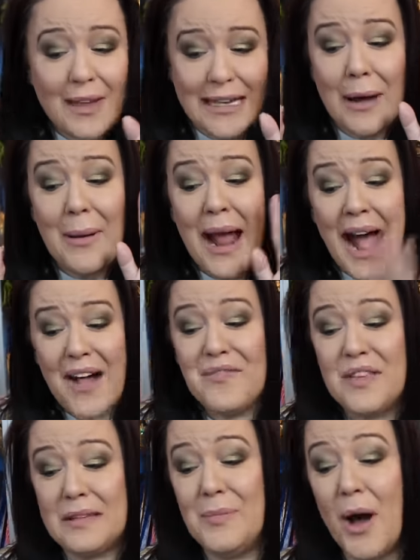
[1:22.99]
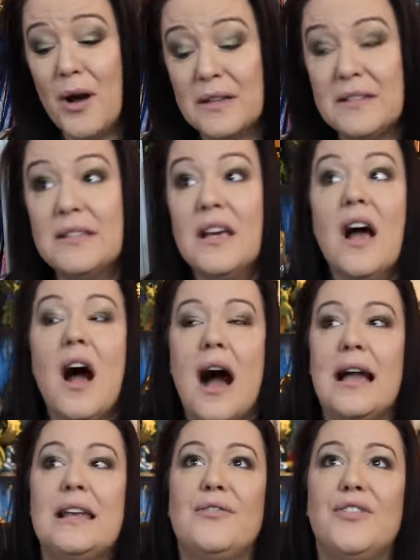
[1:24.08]
Now I had this box
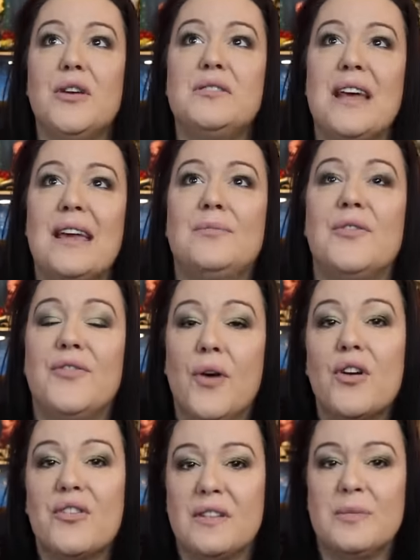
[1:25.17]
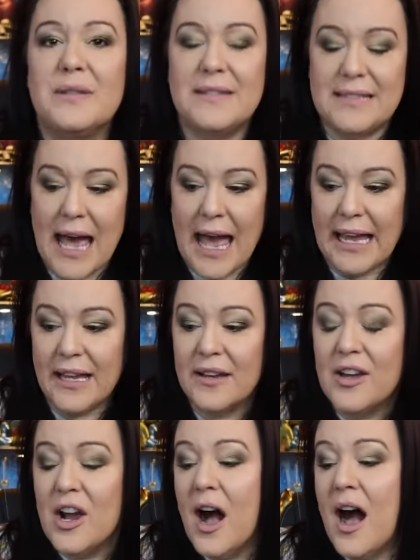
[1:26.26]
a few days before Christmas Day,
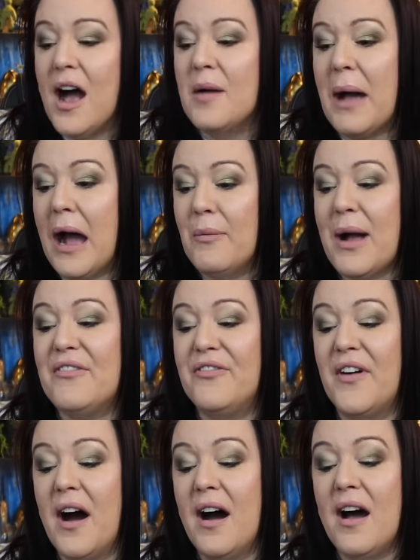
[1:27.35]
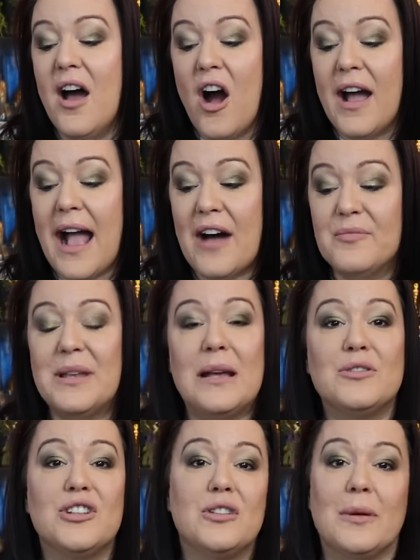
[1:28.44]
um, however I haven't been
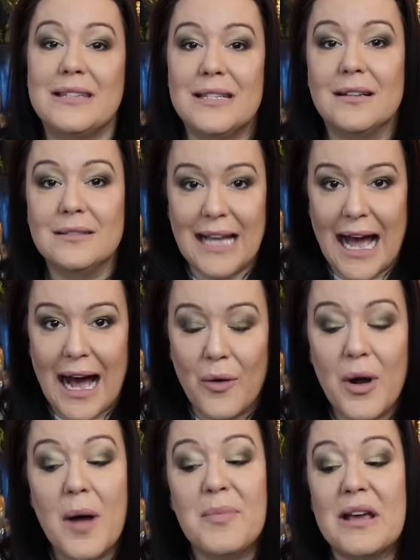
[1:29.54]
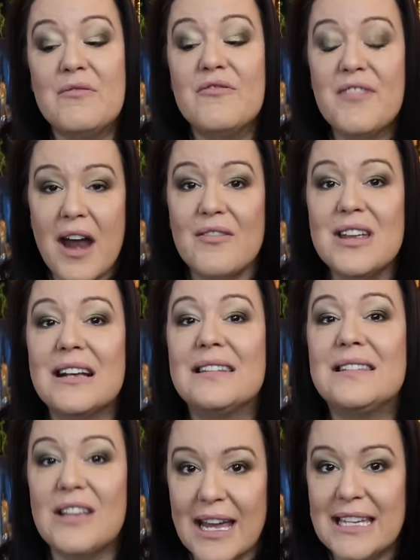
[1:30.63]
able to do it until now, but I'm very
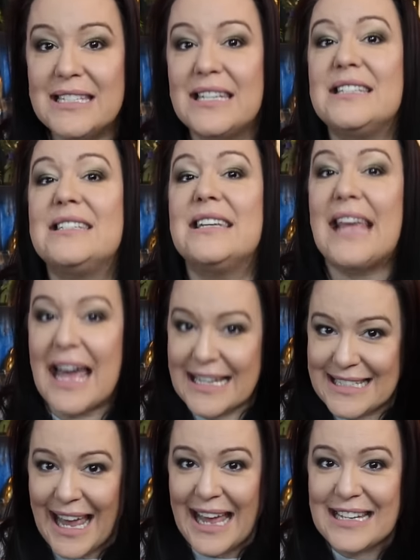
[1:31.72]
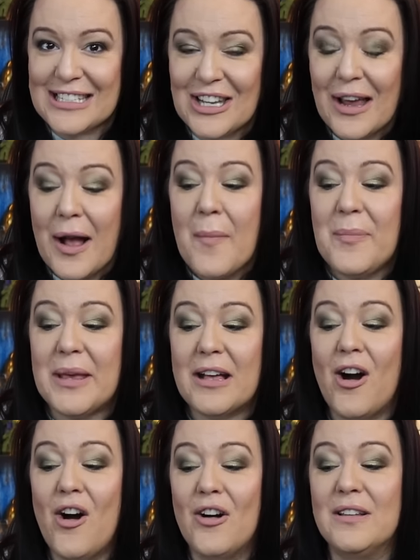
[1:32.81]
excited to get it
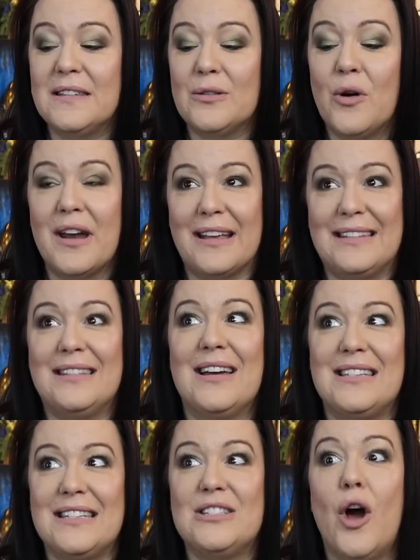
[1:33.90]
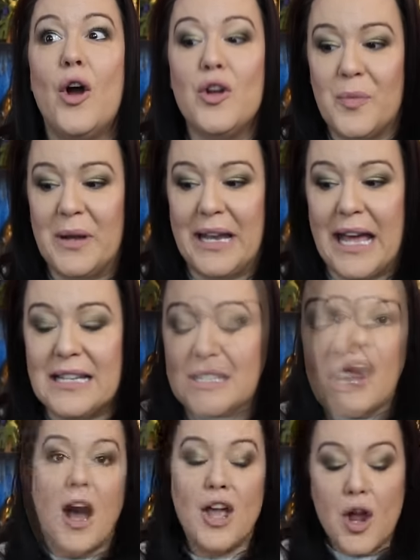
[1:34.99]
because, or excited to open it.
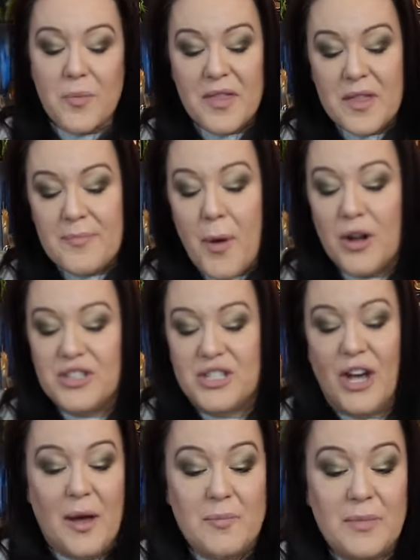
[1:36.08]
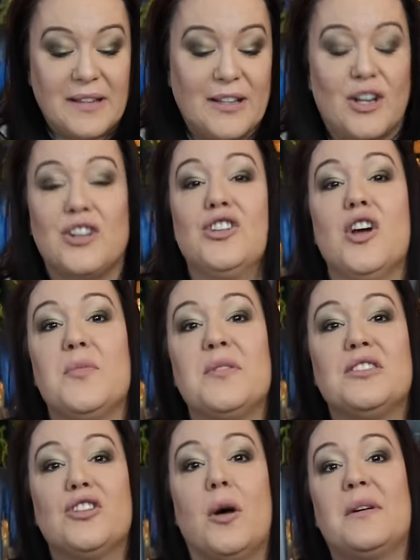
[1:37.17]
I opened the bottom because I couldn't open
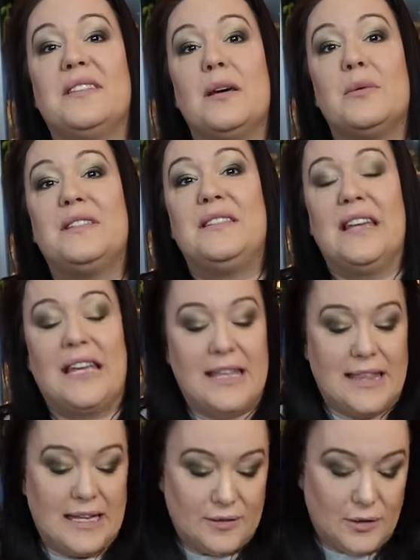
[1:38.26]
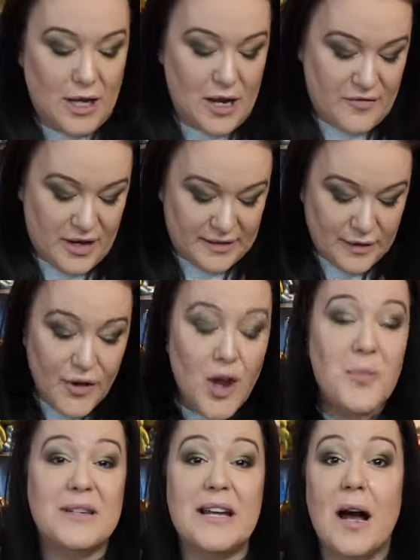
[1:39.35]
the top because there were sticky things all over it. So I've
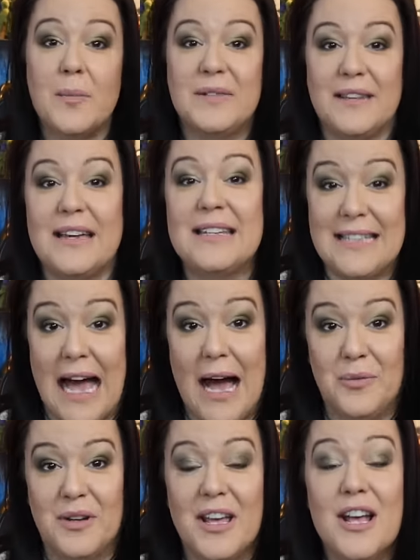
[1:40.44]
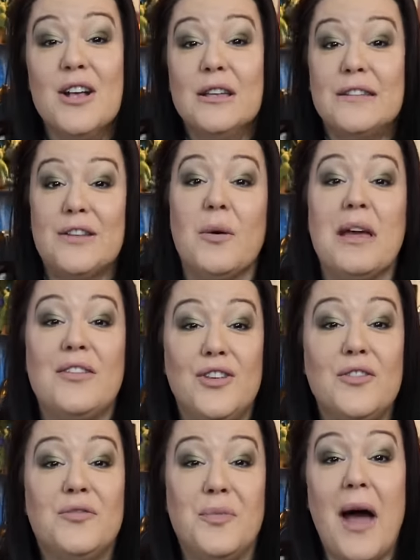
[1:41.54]
opened it upside down. So if
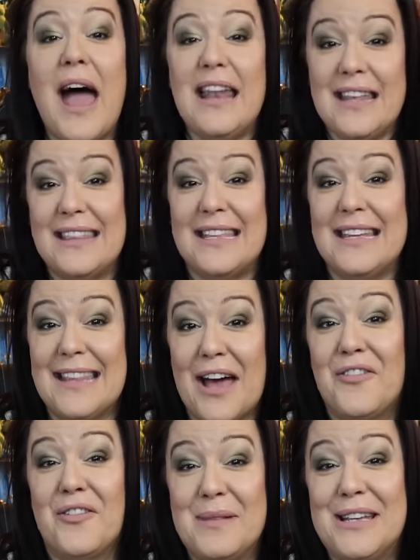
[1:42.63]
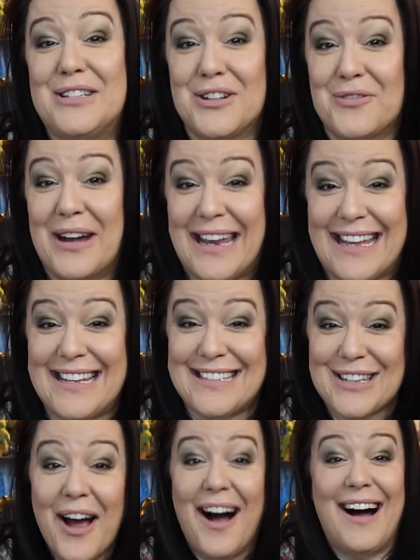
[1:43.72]
you've put anything in there for me to read,
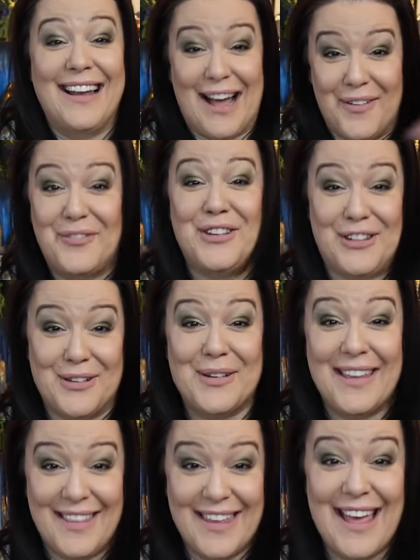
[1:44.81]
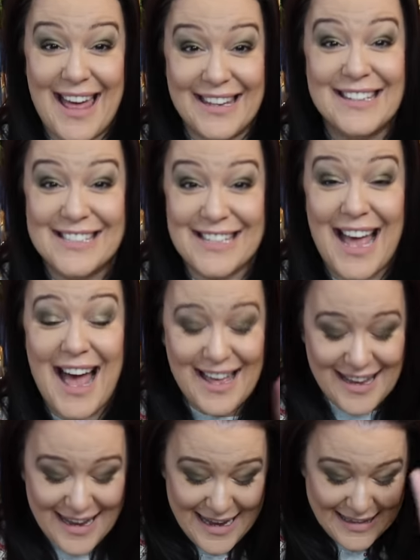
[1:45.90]
I'll have to do it at the end, yeah?
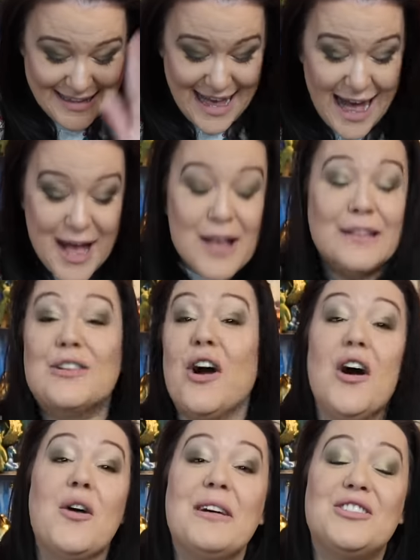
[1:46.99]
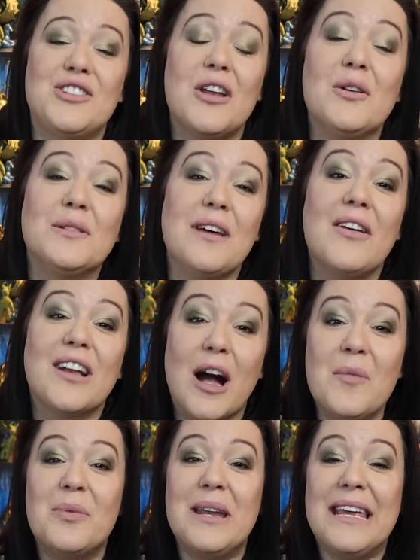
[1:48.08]
Yeah? So Conquest Journals are a
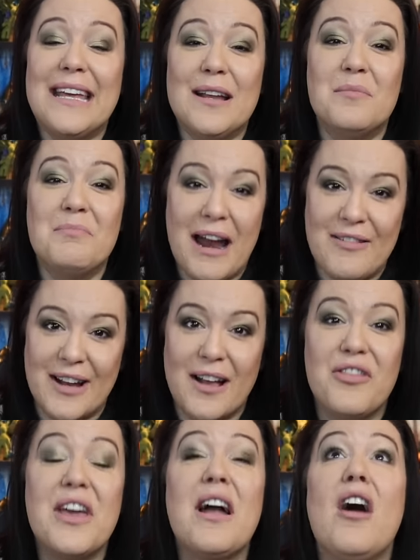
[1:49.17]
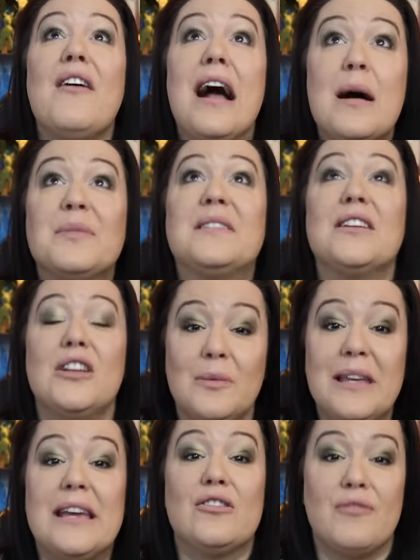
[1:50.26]
company in America. They are
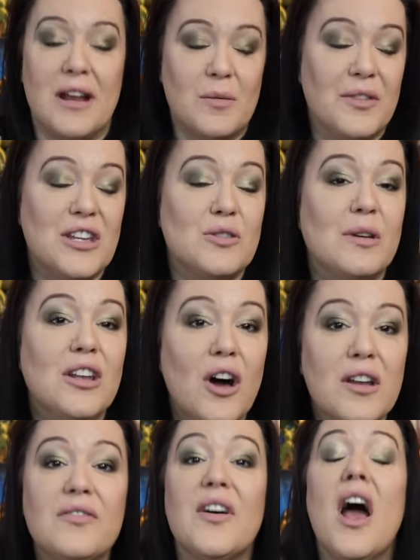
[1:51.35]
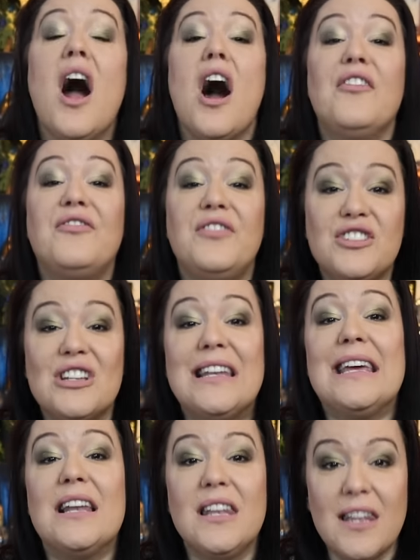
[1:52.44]
absolutely incredible. They do a lot of
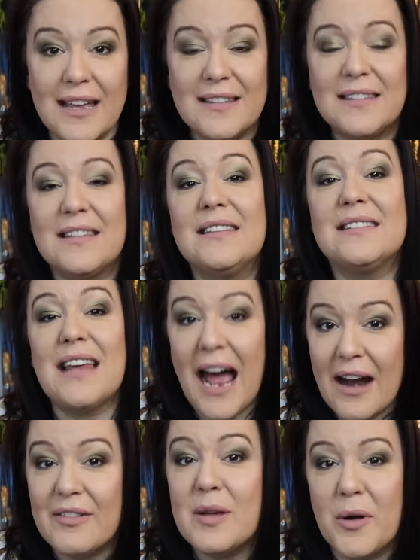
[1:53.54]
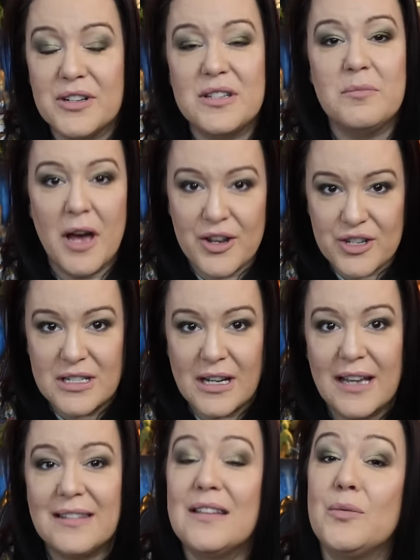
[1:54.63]
officially licensed Harry Potter
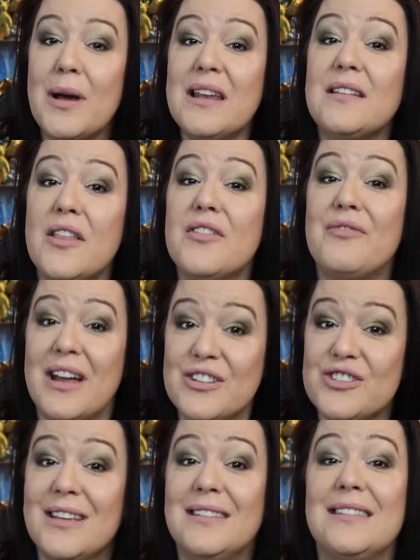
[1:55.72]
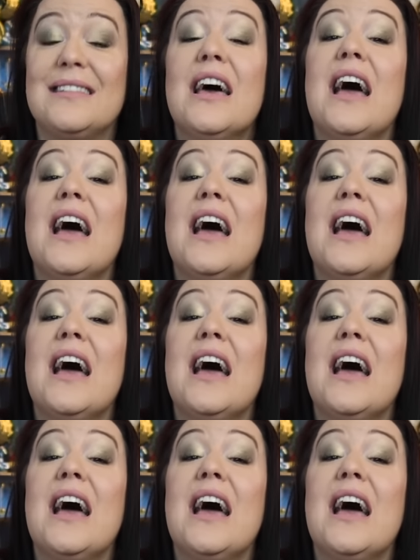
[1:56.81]
merchandise as well as other franchises,